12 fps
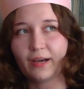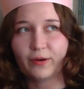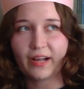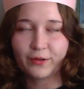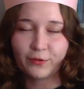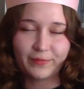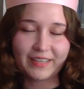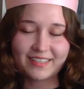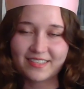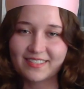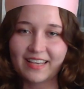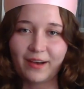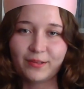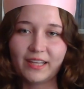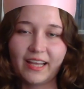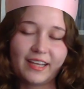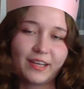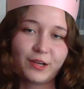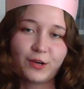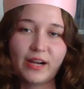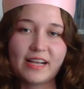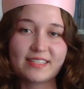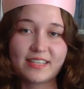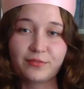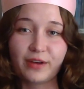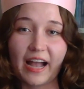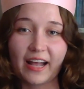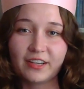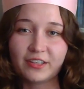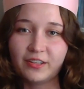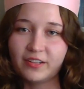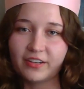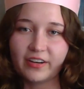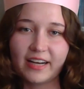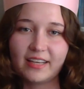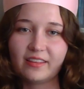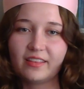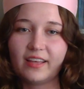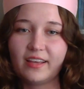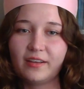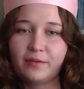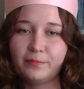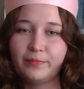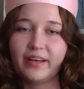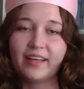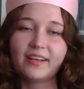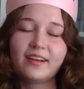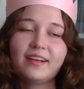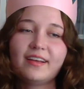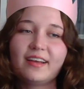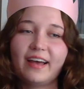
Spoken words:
Now, I don't mean to sound like a crazy radical or anything, but